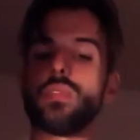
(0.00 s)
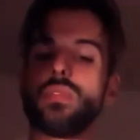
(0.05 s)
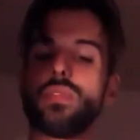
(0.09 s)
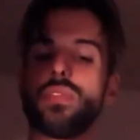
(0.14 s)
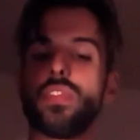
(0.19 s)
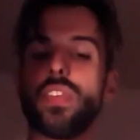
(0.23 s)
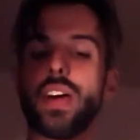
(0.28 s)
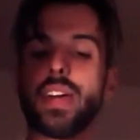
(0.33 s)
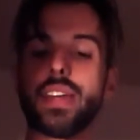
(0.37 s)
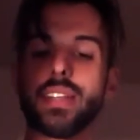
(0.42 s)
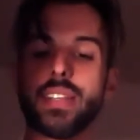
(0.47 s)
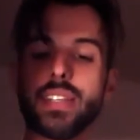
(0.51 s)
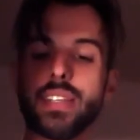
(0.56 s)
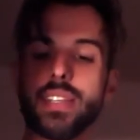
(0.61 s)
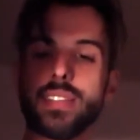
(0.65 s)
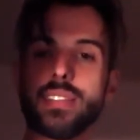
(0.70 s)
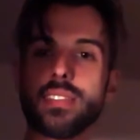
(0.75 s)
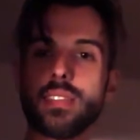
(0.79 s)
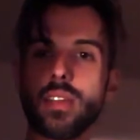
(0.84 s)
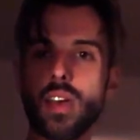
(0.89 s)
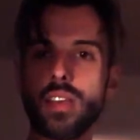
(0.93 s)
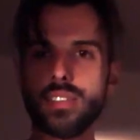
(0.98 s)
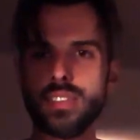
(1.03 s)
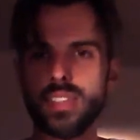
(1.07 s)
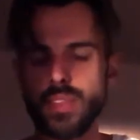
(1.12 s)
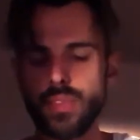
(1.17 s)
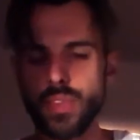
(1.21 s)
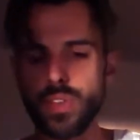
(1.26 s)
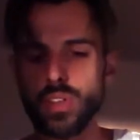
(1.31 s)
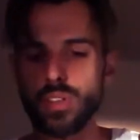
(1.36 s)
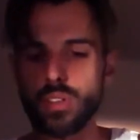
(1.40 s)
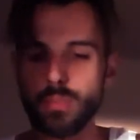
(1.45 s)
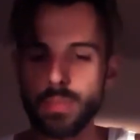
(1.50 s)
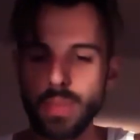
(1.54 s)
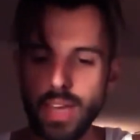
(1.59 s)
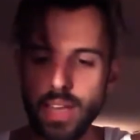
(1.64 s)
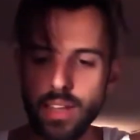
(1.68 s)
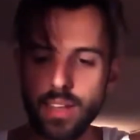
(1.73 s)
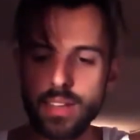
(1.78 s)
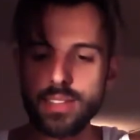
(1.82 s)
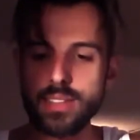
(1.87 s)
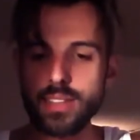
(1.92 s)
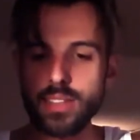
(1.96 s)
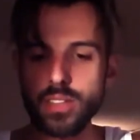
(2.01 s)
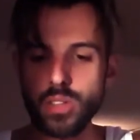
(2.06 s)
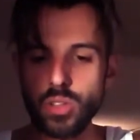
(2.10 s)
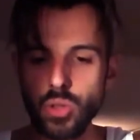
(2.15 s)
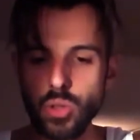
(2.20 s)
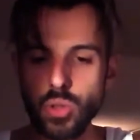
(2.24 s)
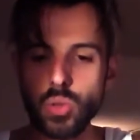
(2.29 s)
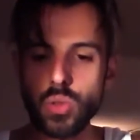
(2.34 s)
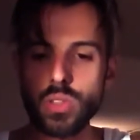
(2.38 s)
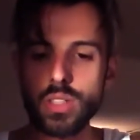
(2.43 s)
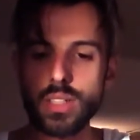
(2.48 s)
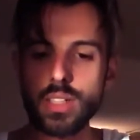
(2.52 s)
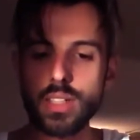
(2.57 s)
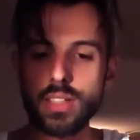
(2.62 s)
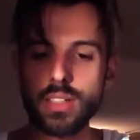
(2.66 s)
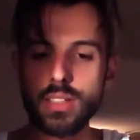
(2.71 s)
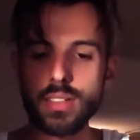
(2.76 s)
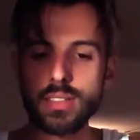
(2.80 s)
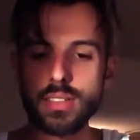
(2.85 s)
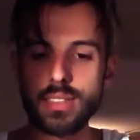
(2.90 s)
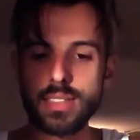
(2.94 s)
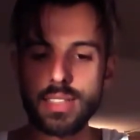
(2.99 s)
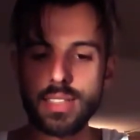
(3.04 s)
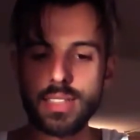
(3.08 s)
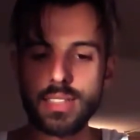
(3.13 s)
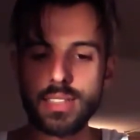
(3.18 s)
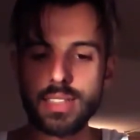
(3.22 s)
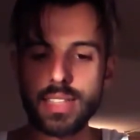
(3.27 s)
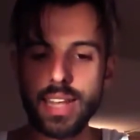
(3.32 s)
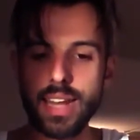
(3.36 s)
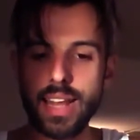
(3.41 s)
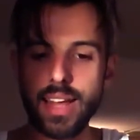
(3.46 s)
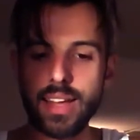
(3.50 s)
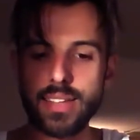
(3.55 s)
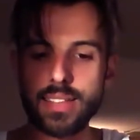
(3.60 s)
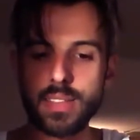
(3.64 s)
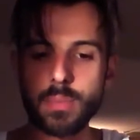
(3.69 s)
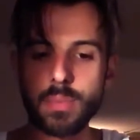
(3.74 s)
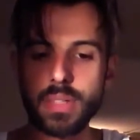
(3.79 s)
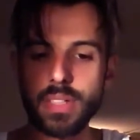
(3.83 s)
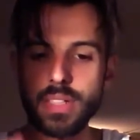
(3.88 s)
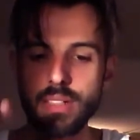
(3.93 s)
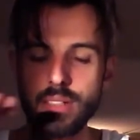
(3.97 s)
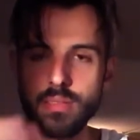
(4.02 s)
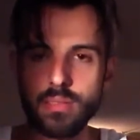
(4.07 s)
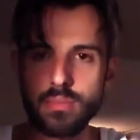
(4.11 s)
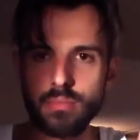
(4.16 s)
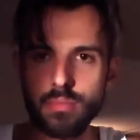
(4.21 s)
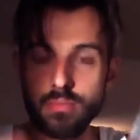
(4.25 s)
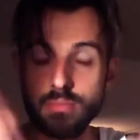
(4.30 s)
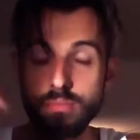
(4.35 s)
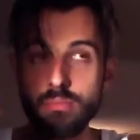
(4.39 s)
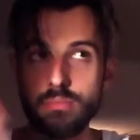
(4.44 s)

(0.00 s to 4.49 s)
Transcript: finally a difficult balance in you that has been